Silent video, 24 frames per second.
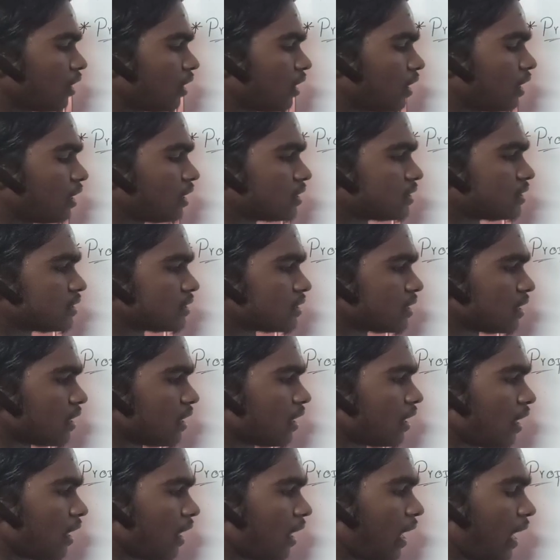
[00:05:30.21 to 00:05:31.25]
is
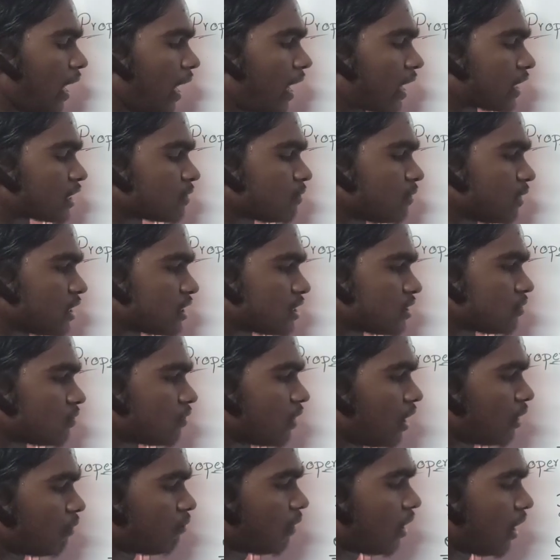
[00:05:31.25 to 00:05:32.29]
x plus
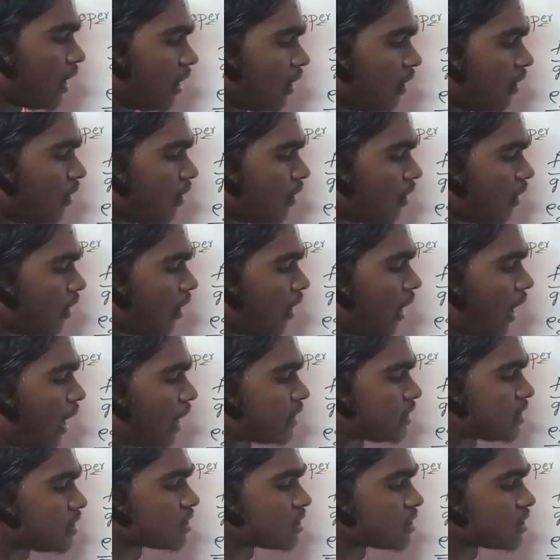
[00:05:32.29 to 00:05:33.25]
1 by x